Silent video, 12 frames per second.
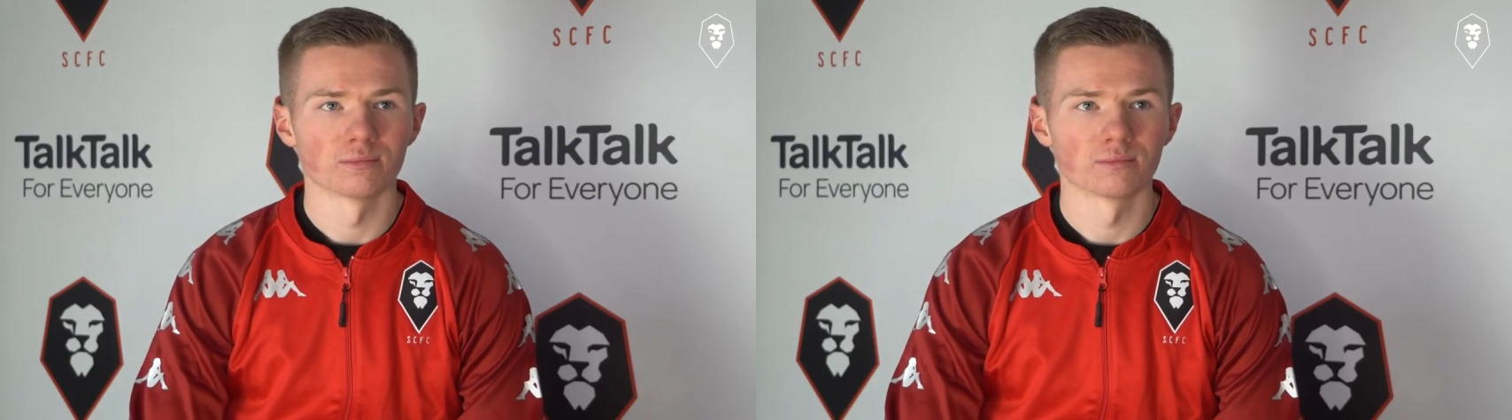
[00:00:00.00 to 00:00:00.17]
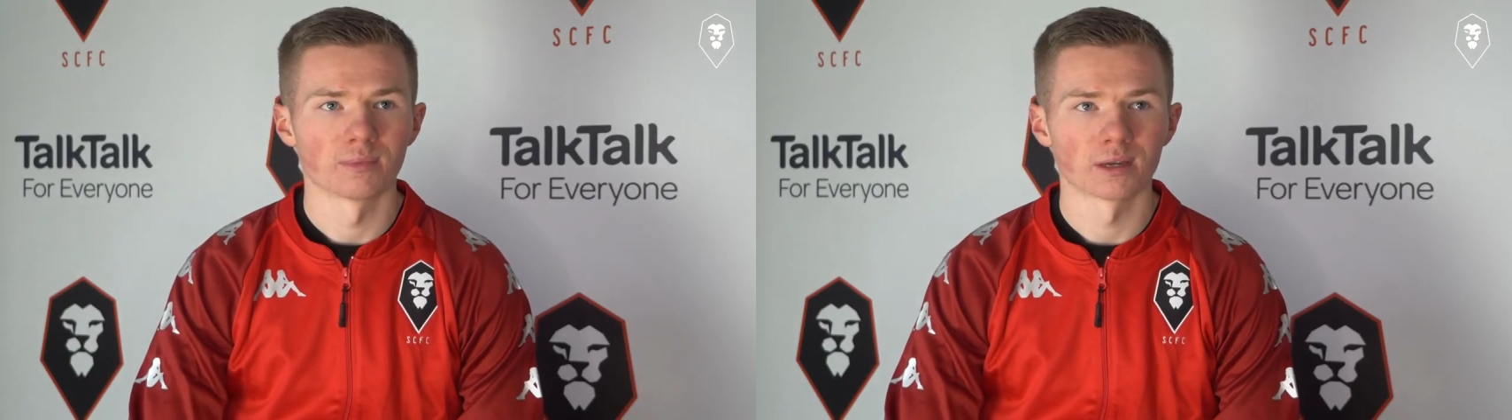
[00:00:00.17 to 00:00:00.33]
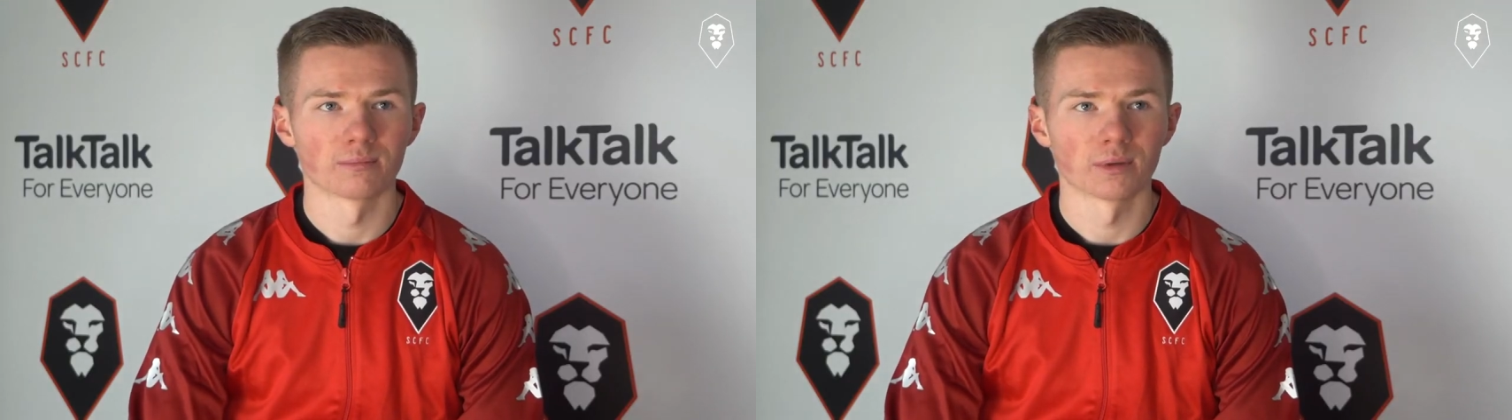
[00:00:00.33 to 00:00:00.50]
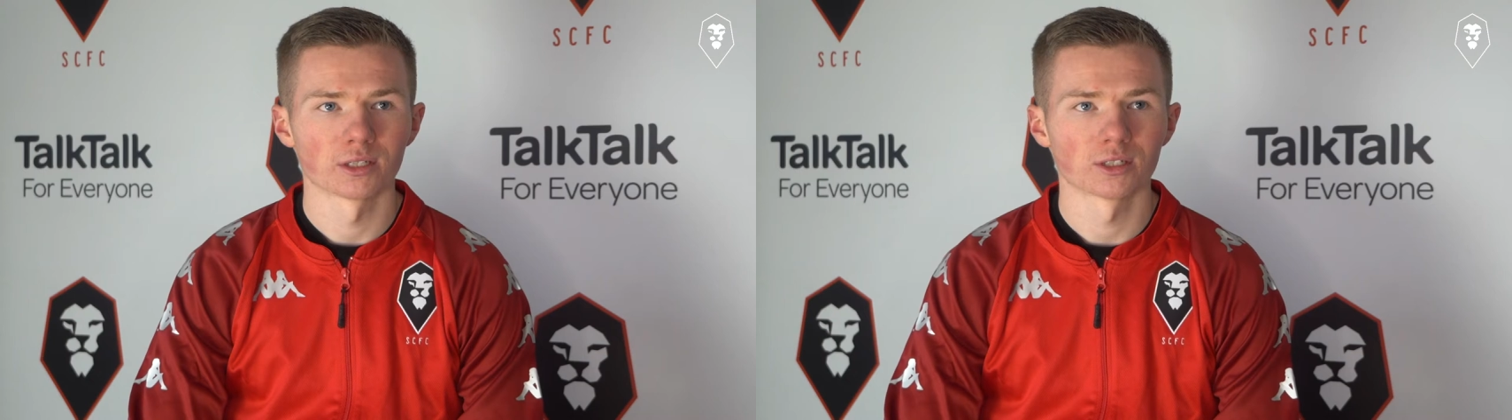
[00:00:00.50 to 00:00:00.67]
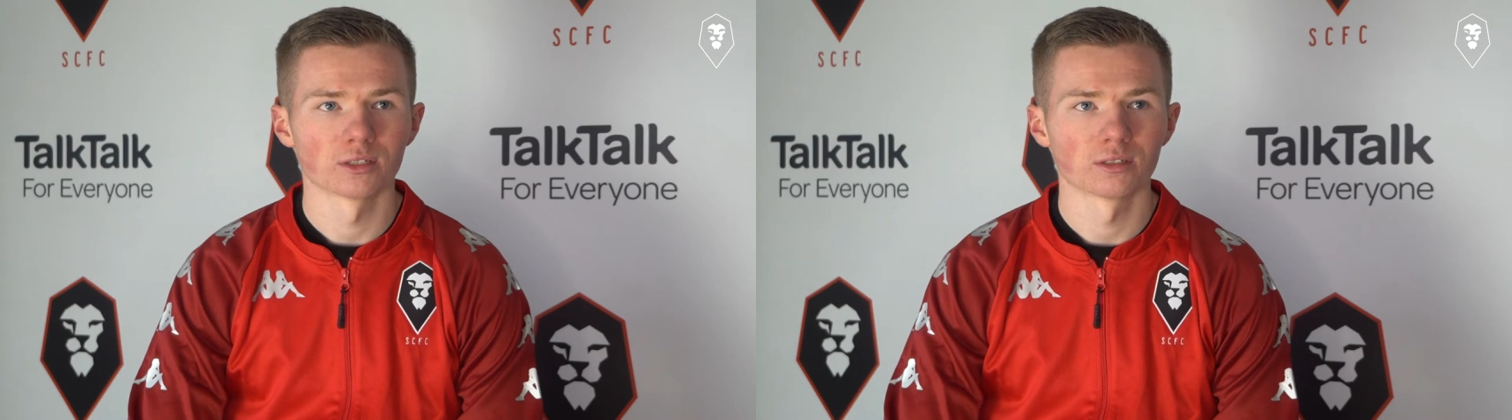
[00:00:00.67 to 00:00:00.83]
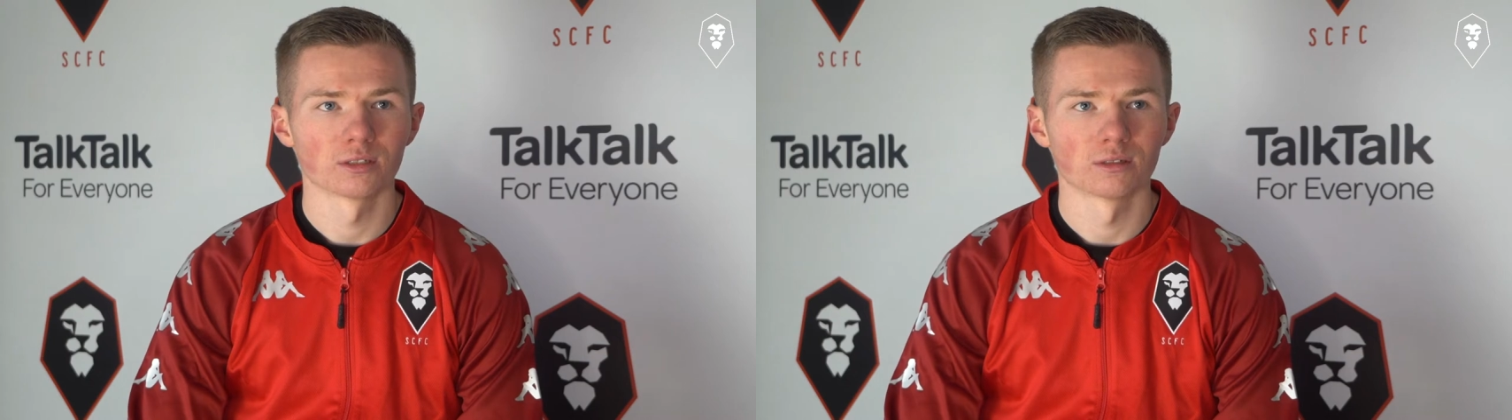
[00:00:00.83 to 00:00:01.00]
big
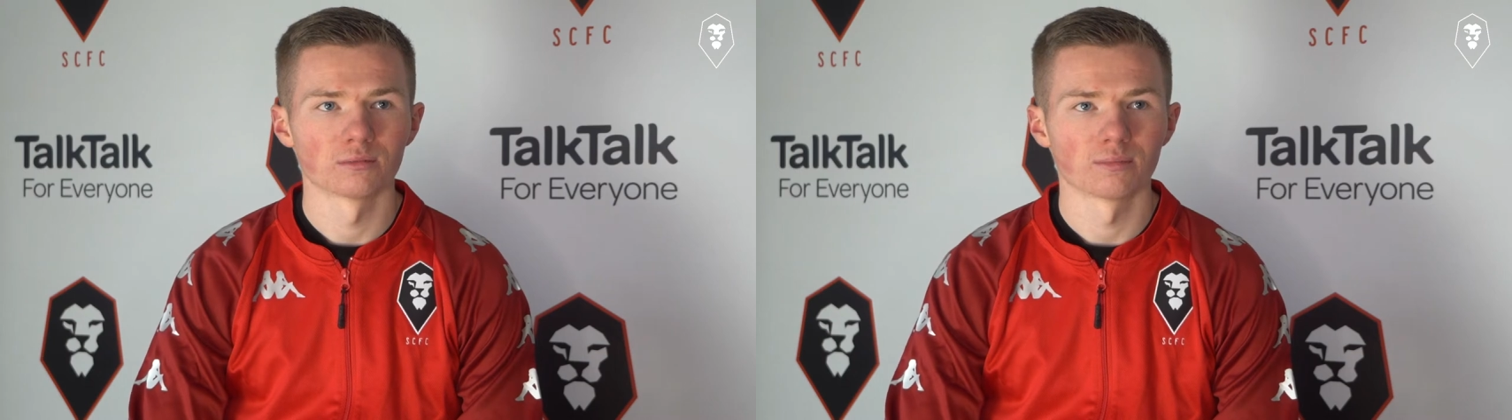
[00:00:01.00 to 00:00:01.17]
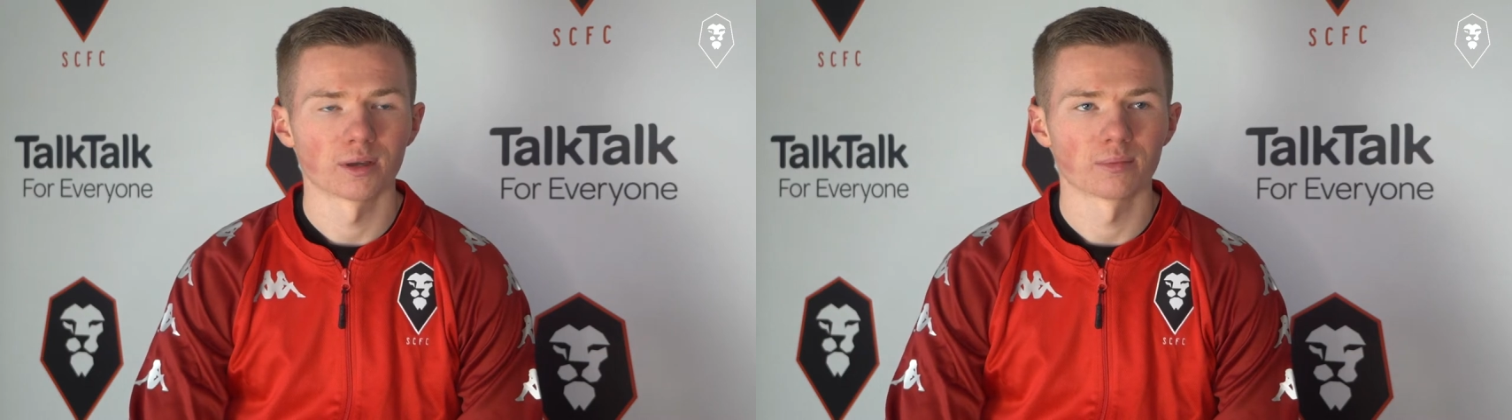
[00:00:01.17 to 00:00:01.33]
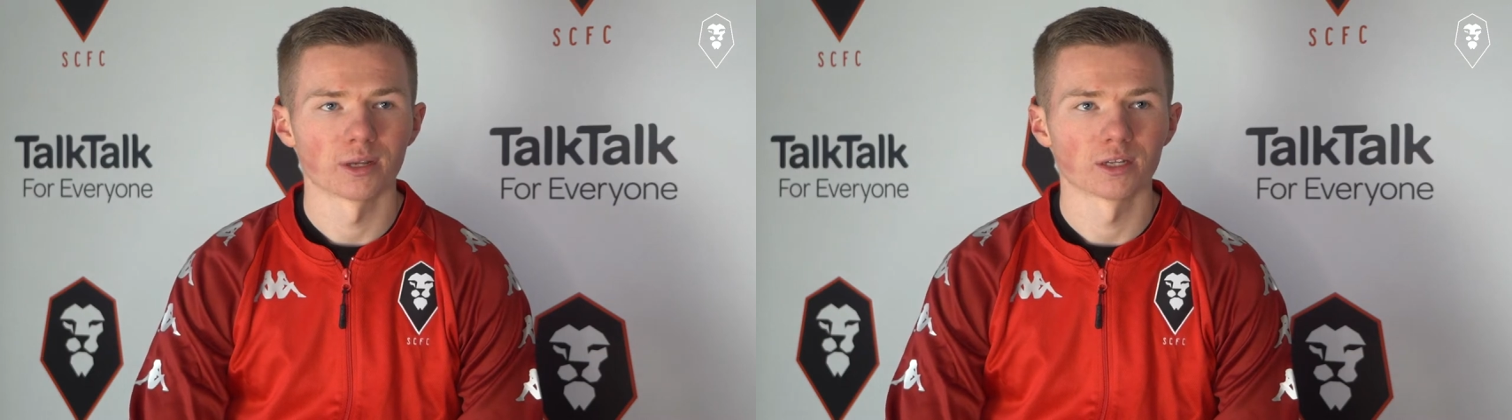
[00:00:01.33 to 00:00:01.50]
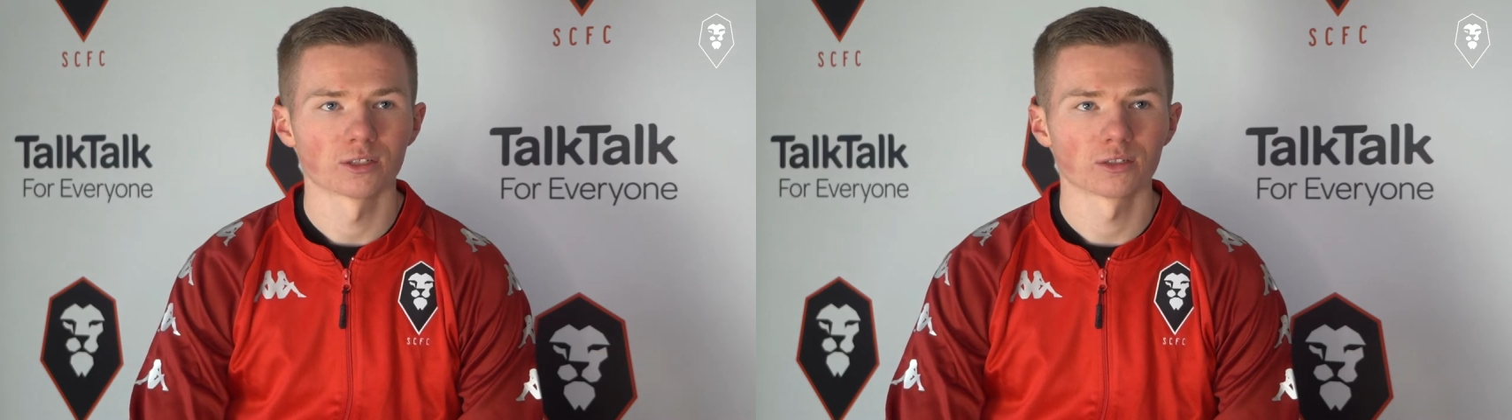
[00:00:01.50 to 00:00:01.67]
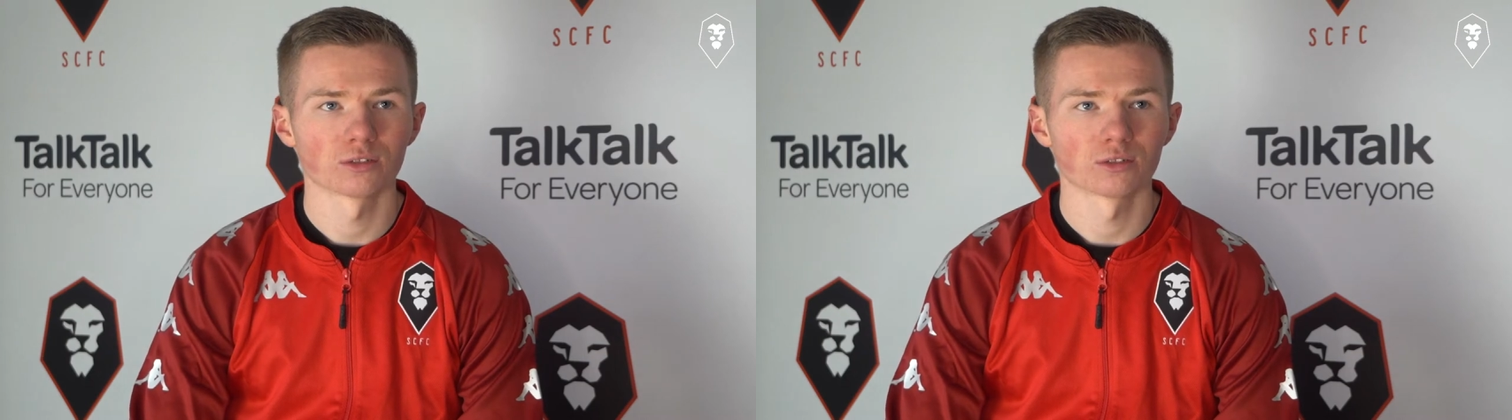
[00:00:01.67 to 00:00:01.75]
ambitions and big pressure.